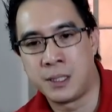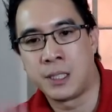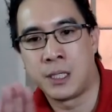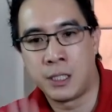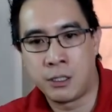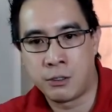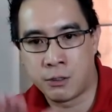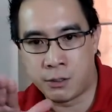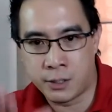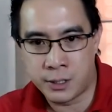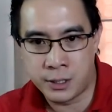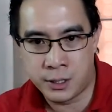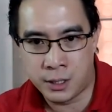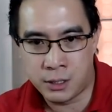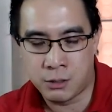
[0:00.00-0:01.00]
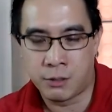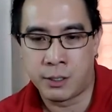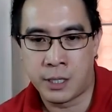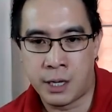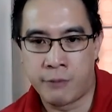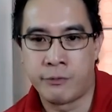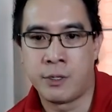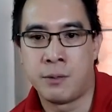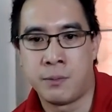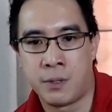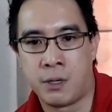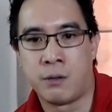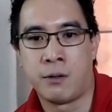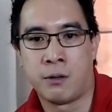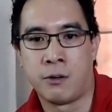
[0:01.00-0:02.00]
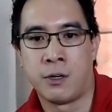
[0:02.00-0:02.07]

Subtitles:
sticking your receipts on an